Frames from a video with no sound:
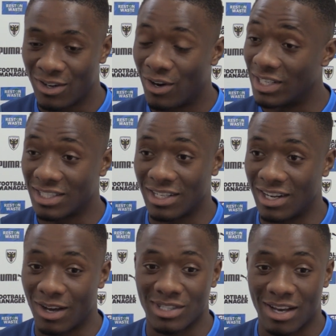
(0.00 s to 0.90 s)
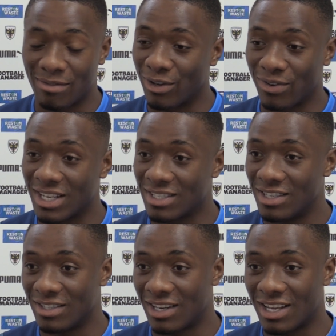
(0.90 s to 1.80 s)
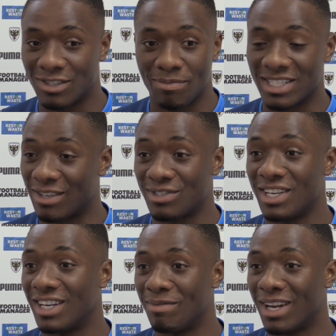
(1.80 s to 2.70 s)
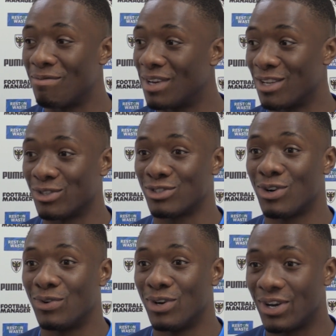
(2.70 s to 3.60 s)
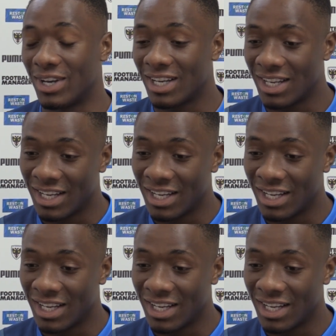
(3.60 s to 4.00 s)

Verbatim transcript: Honestly, like, I was having a great season. That's the best I've seen him, and I've been here for so long.